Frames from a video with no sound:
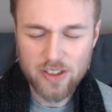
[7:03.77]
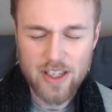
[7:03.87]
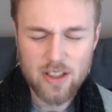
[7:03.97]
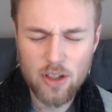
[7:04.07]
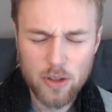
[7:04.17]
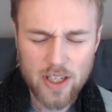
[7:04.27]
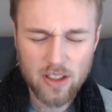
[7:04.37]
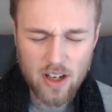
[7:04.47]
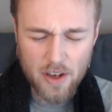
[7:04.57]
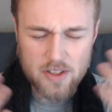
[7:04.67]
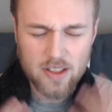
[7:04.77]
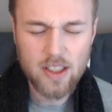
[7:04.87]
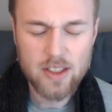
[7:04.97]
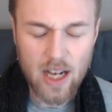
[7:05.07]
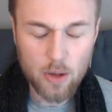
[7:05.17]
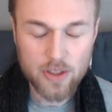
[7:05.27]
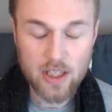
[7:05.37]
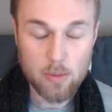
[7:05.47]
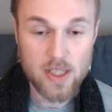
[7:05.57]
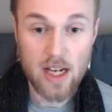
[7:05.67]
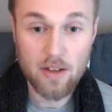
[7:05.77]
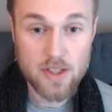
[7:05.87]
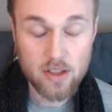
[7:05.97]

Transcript: They know they're constantly doubting themselves,